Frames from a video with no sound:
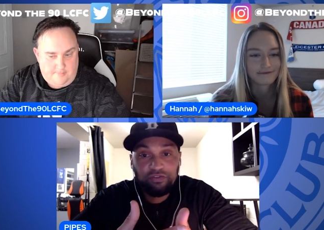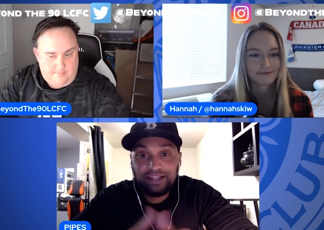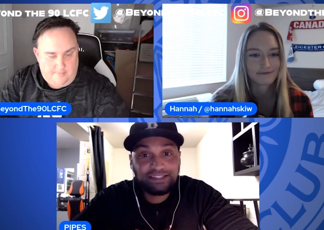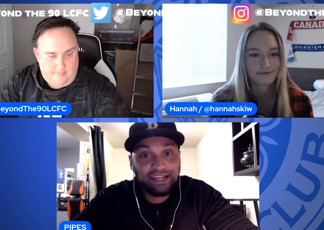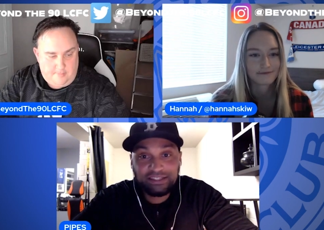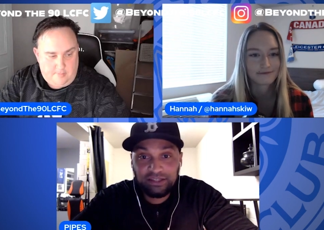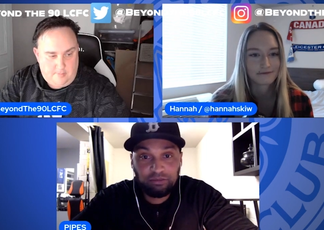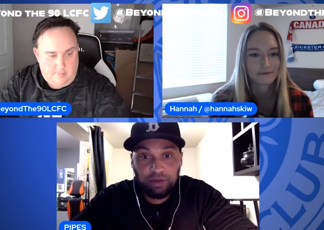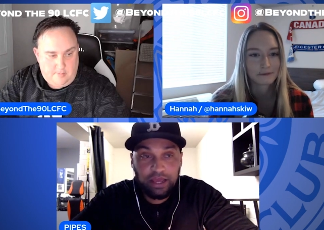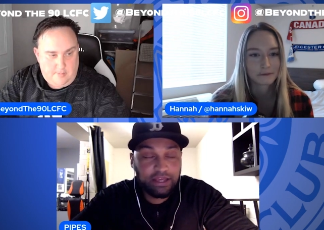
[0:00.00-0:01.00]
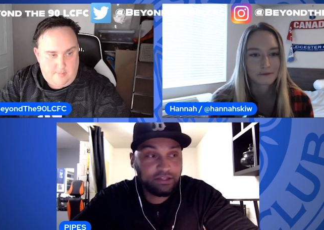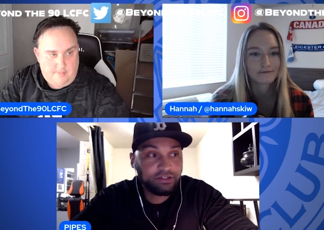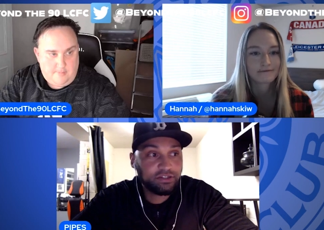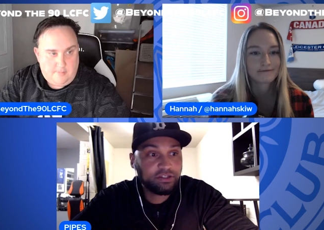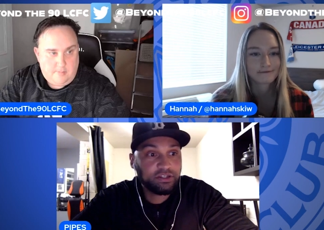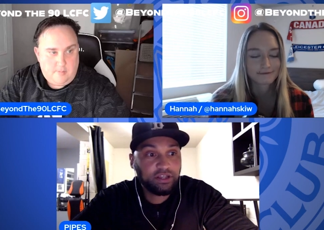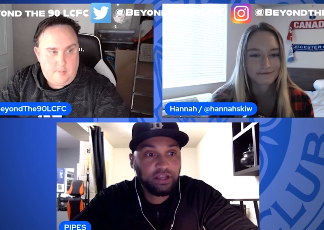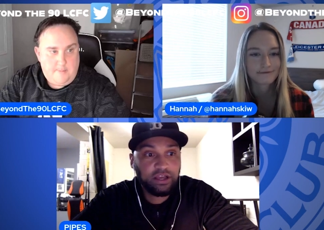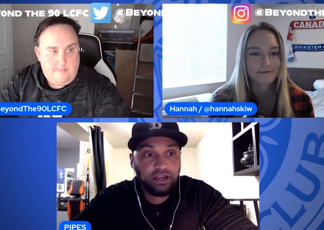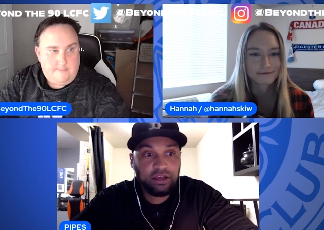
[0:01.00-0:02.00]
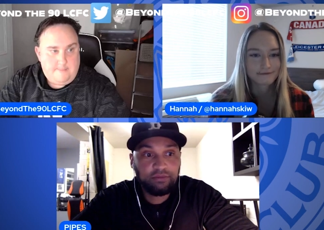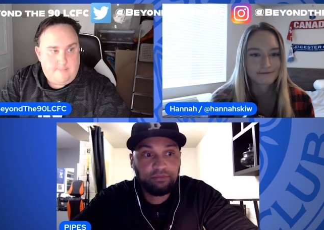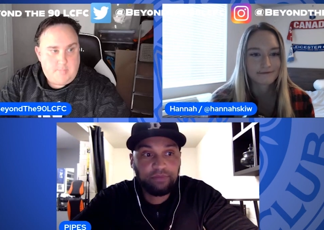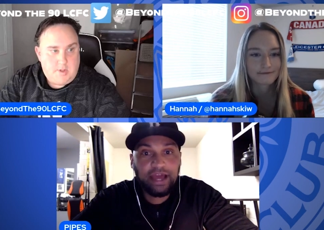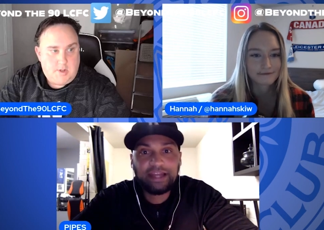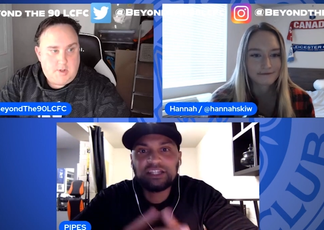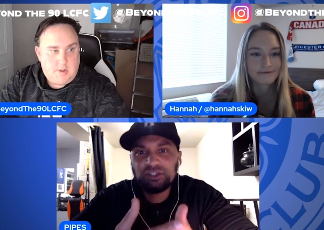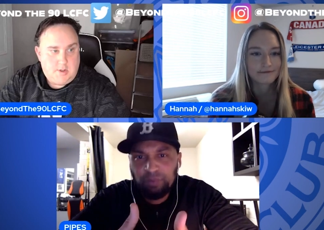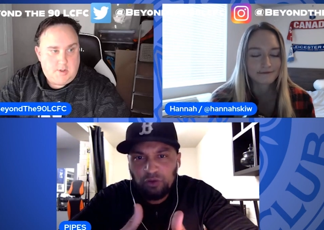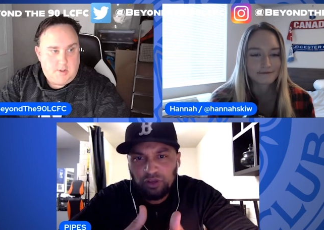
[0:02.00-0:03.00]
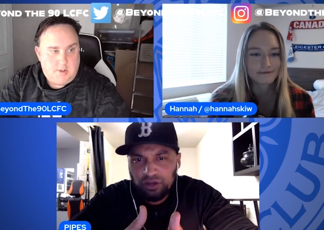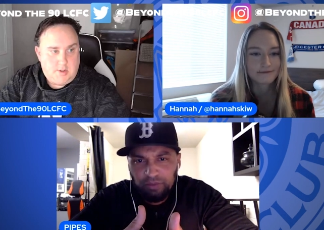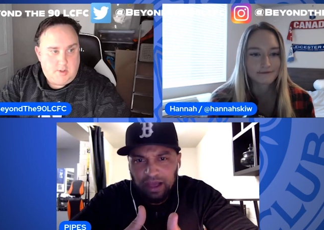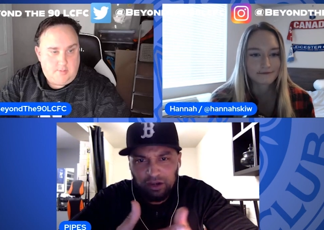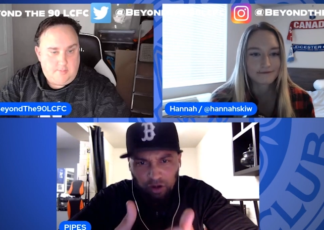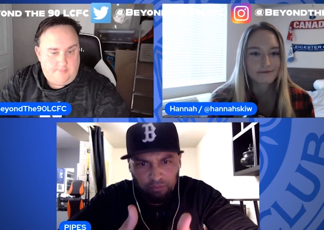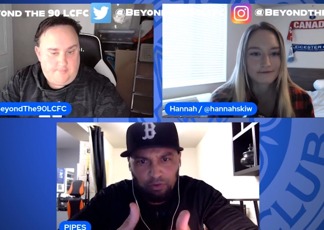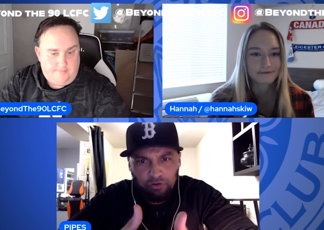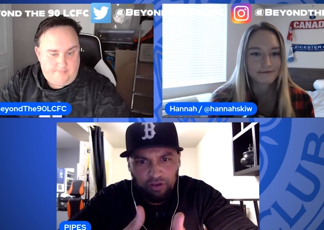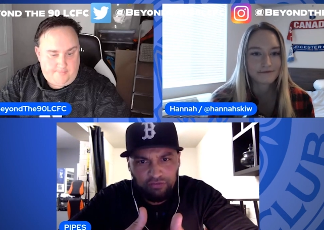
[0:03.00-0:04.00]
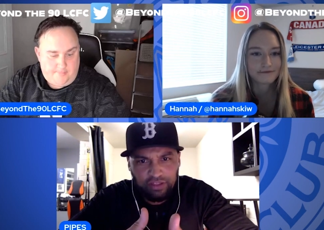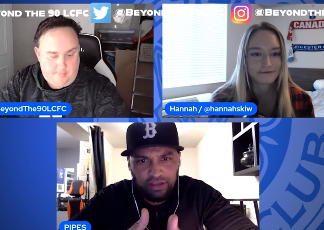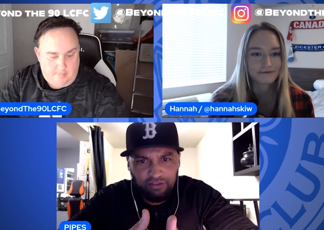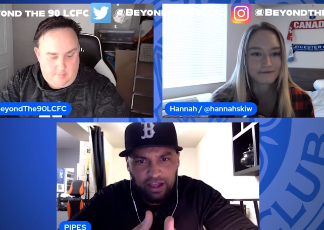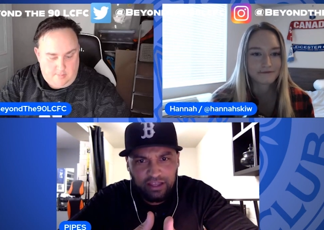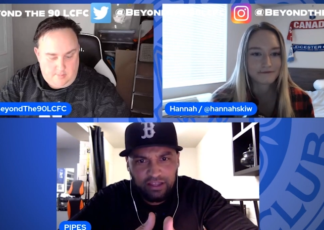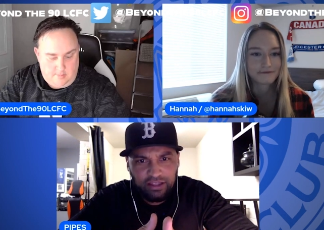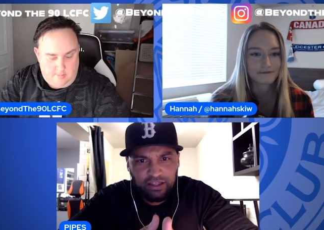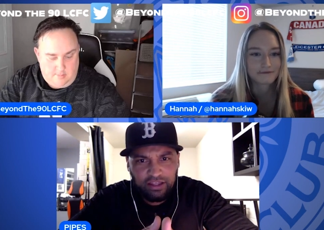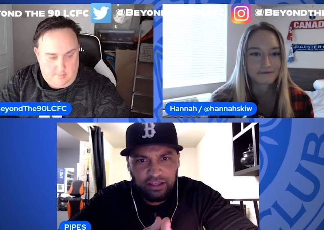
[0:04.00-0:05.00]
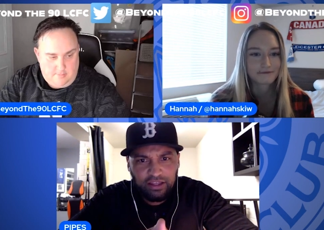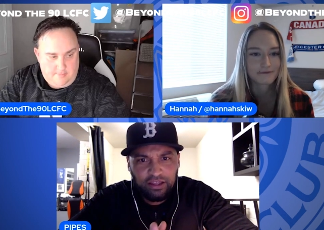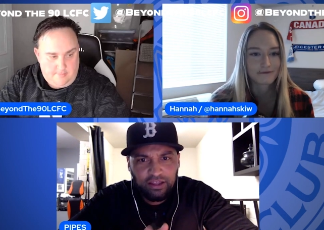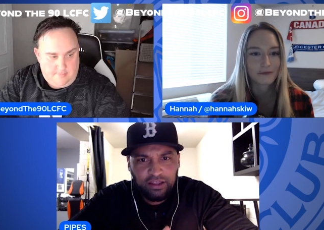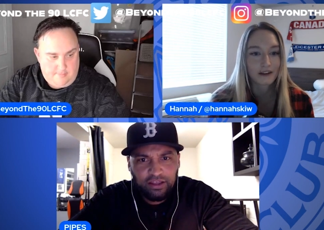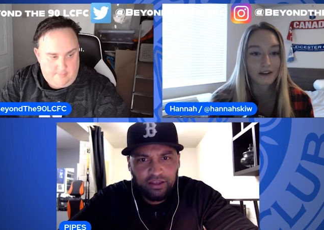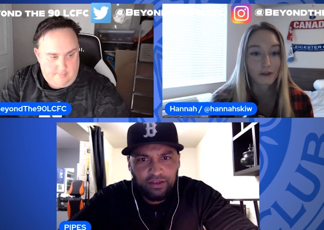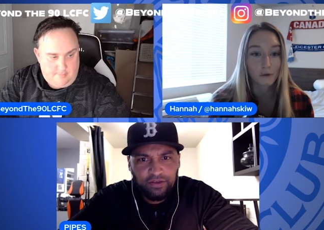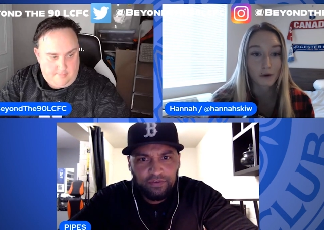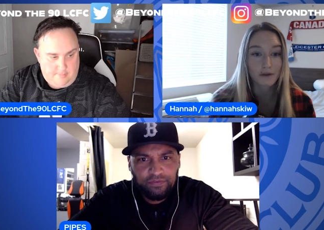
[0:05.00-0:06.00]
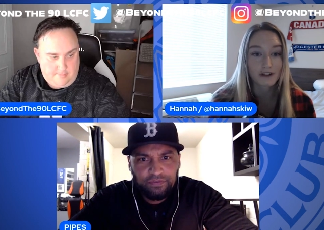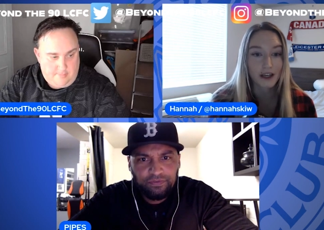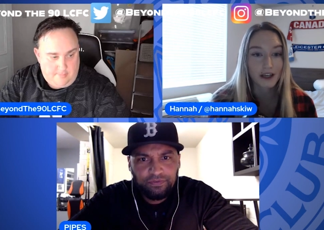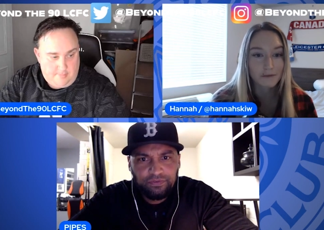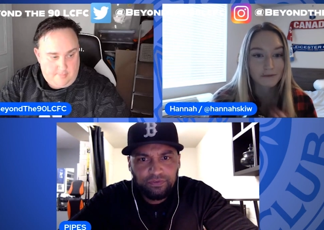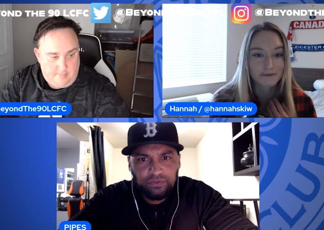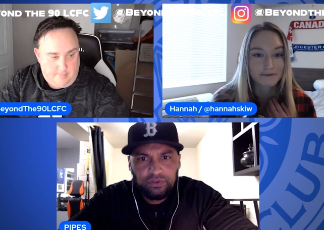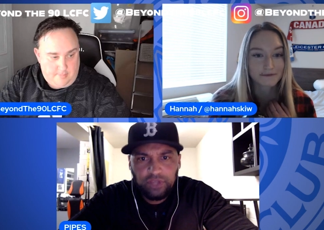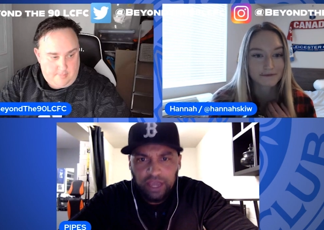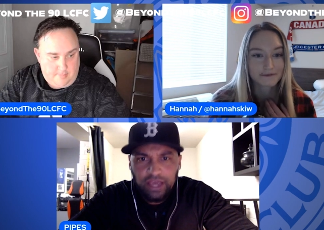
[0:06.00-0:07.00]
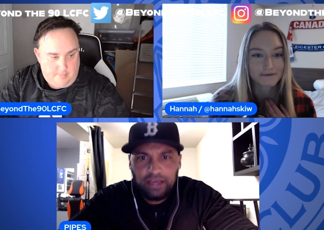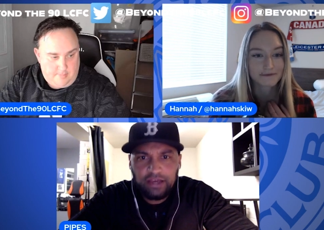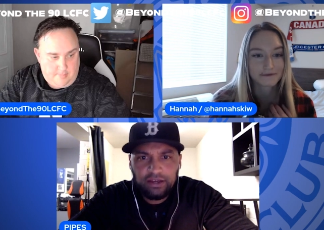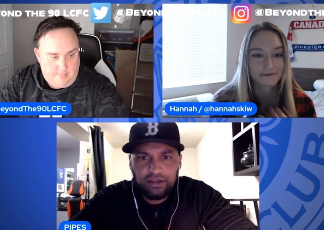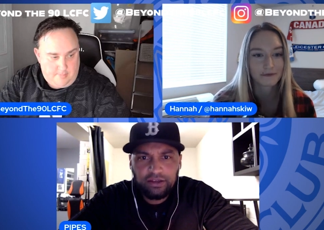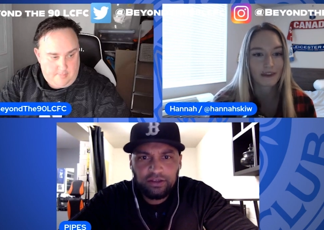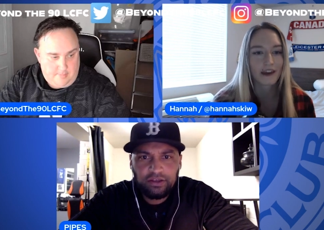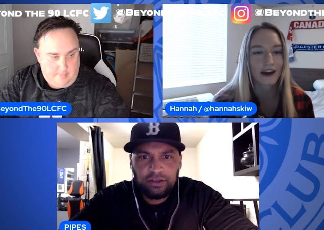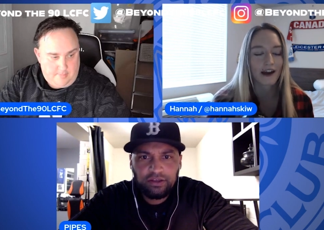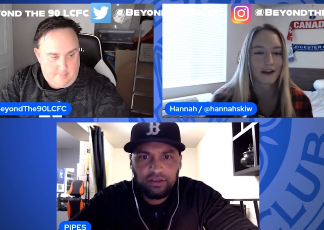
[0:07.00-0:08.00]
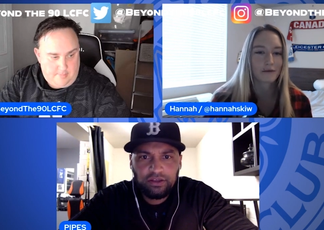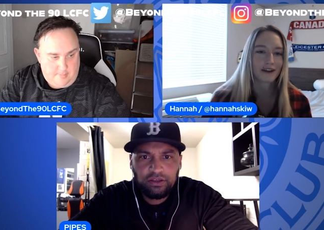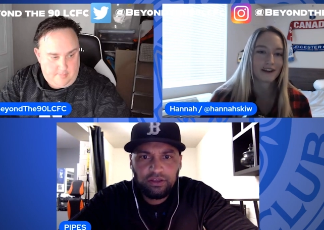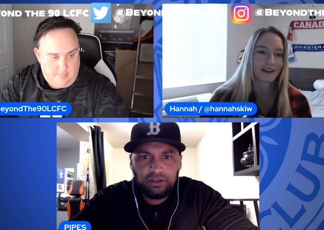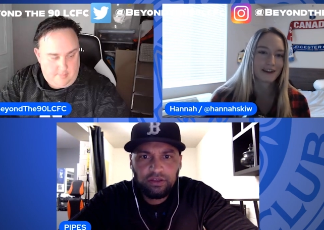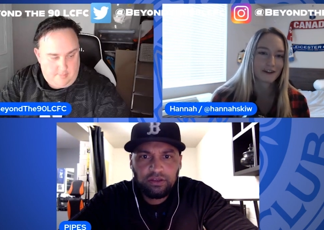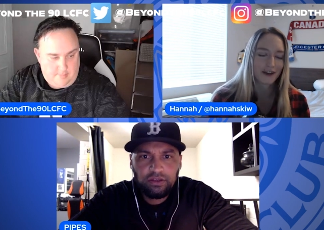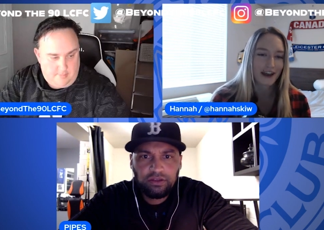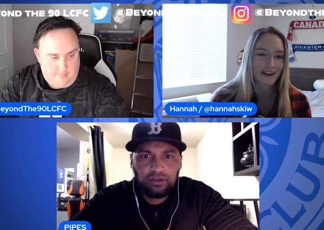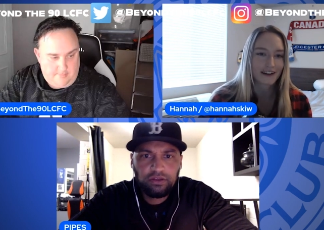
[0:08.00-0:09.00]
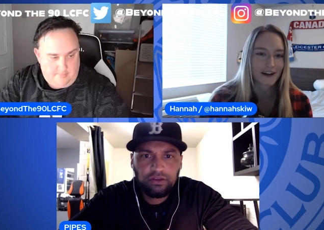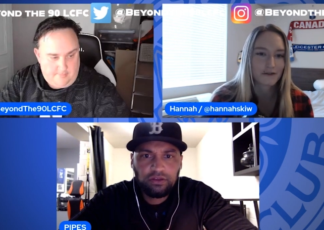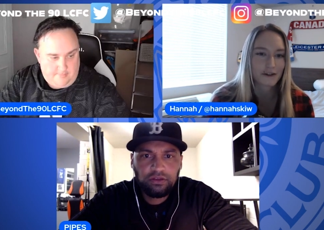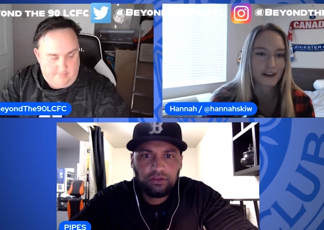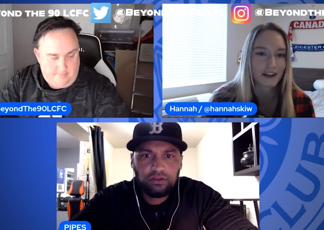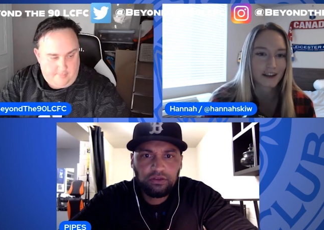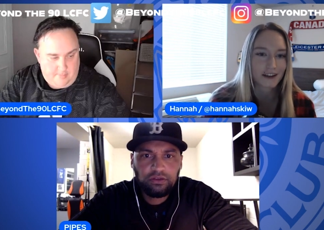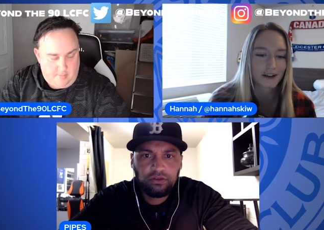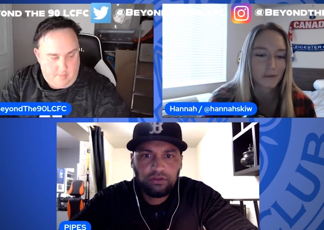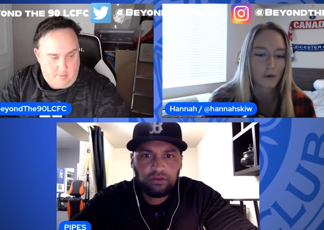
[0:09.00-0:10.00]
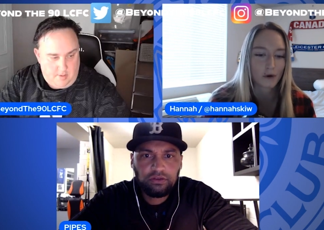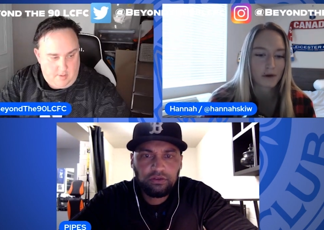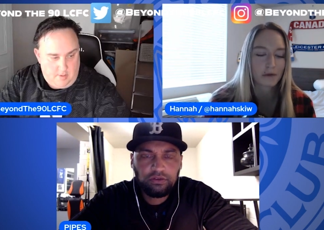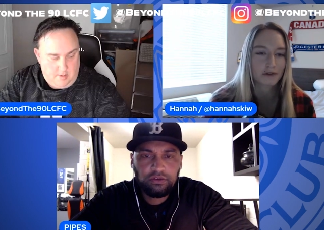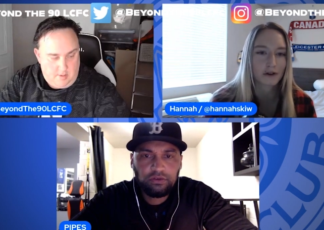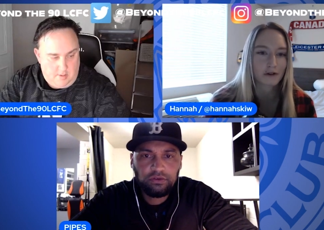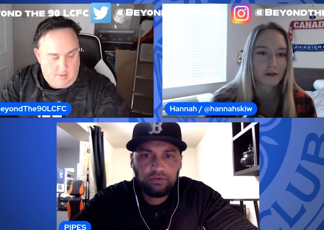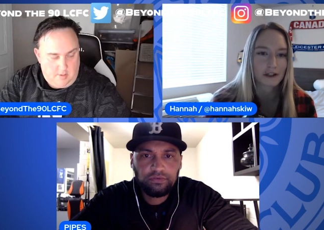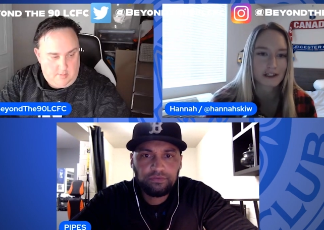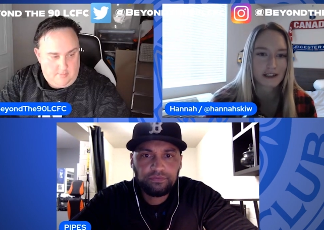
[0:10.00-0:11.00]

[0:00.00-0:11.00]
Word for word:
Speaker 1: fantastic players, um, and it's spoken about a lot more over there, right?
Speaker 2: Like the women's game? Yeah. Yeah, I mean, here in Canada, I feel like more people know Christine